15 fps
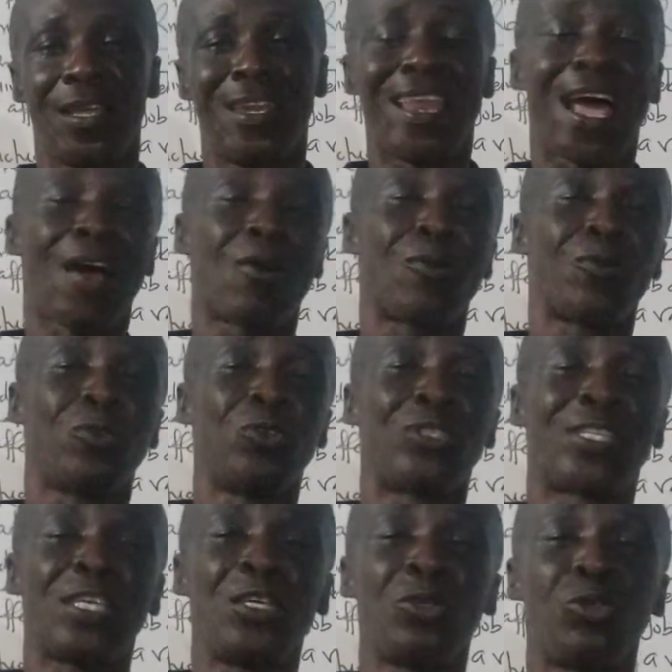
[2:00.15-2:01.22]
Now, you
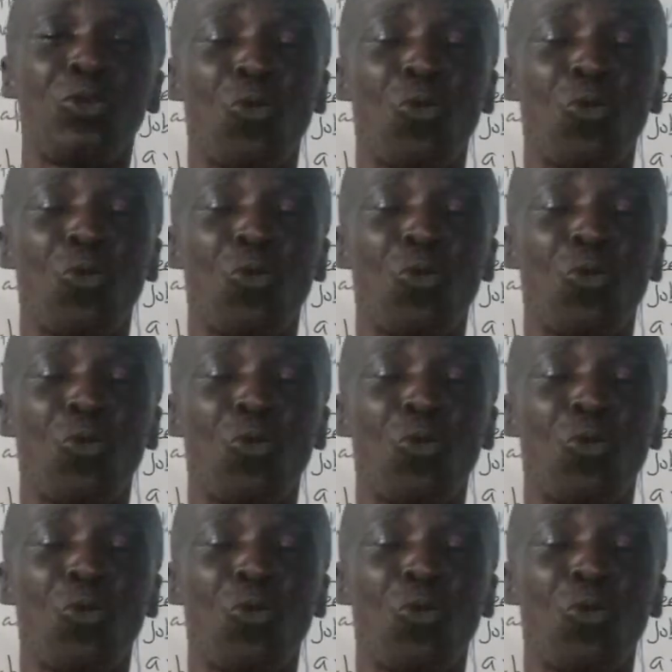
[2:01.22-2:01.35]
see, you